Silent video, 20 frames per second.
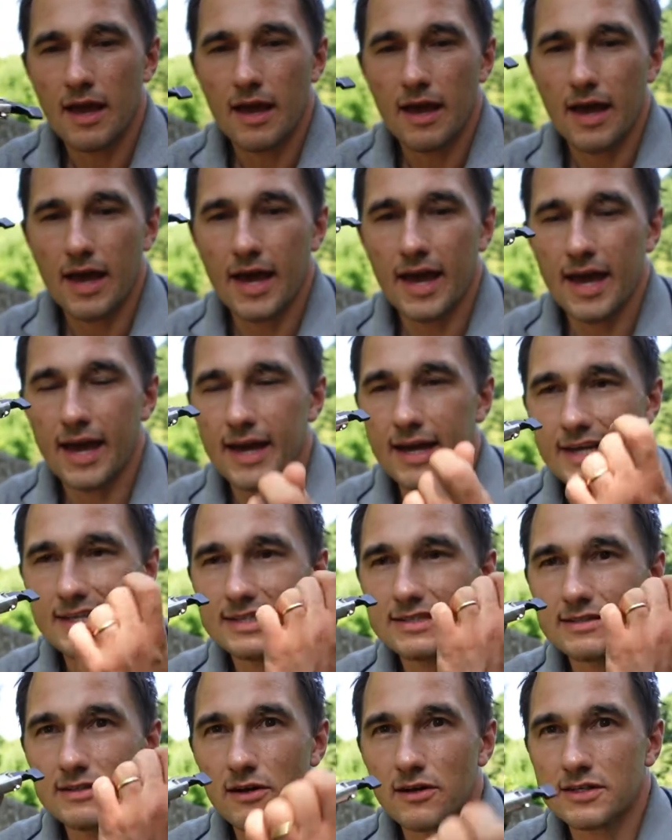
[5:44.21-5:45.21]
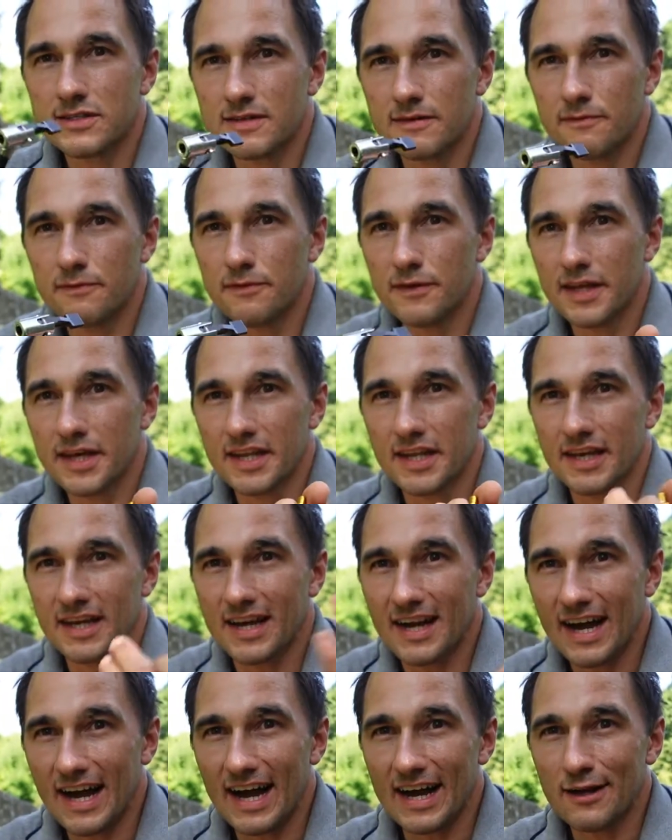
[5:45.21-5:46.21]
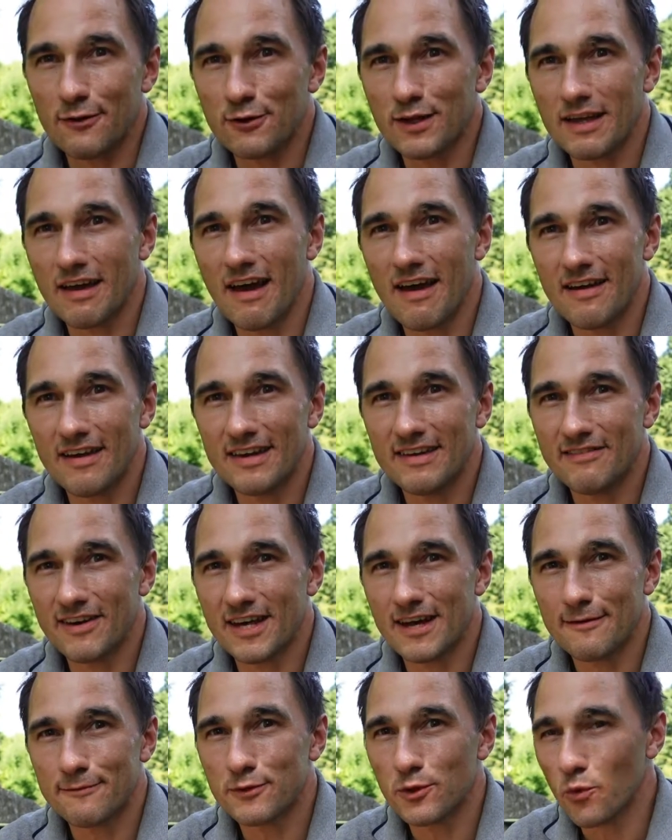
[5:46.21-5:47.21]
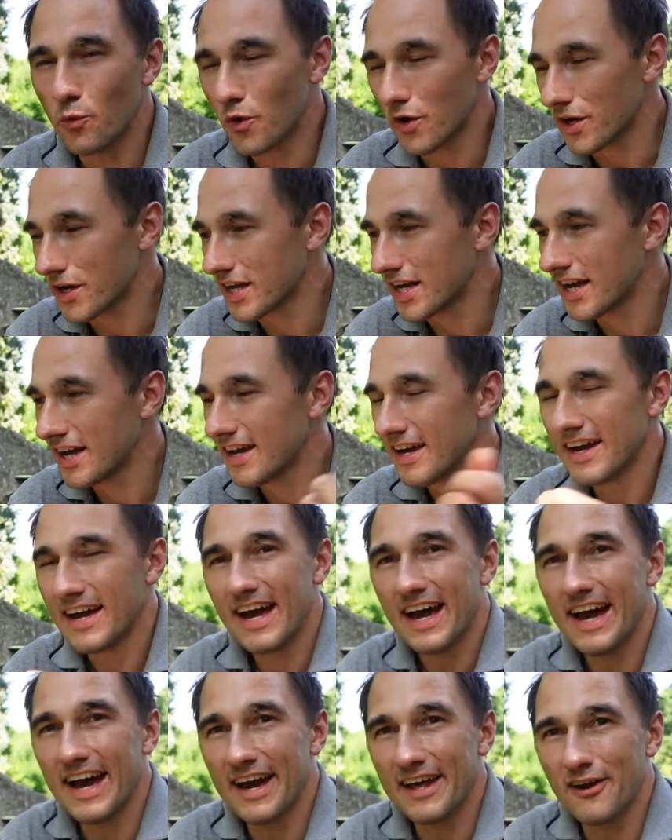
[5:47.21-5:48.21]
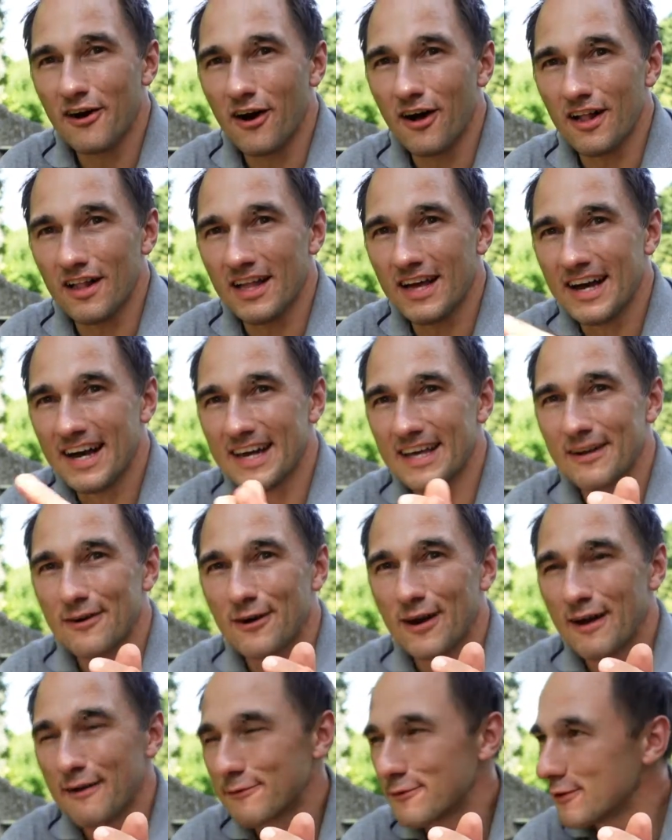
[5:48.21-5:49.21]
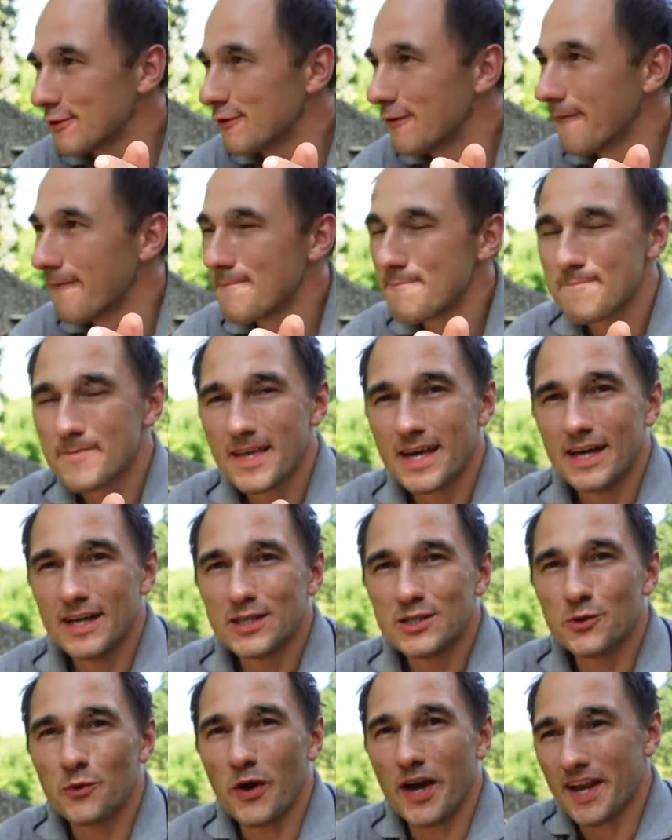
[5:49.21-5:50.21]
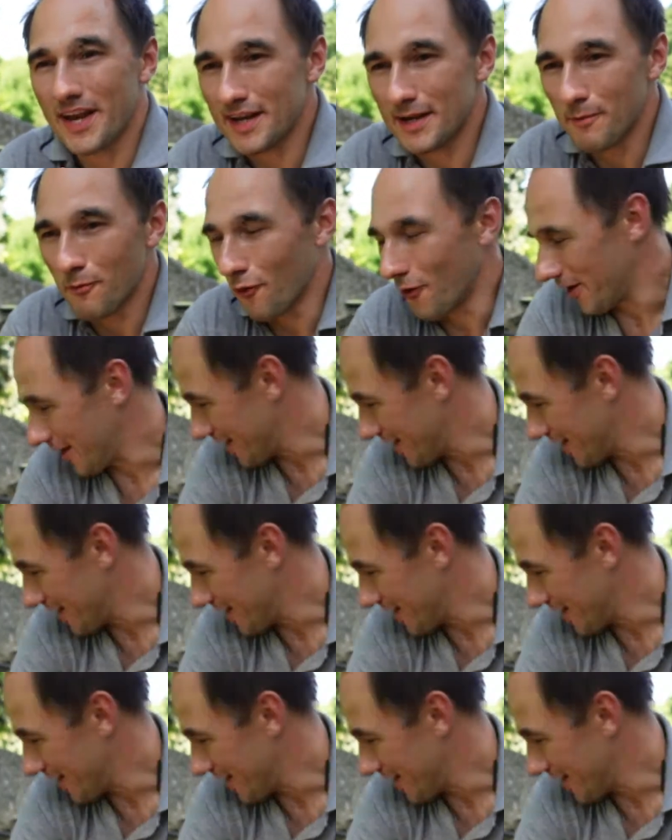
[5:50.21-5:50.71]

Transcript: it starts inflating. I don't even have to work at all. I don't have to sweat anymore.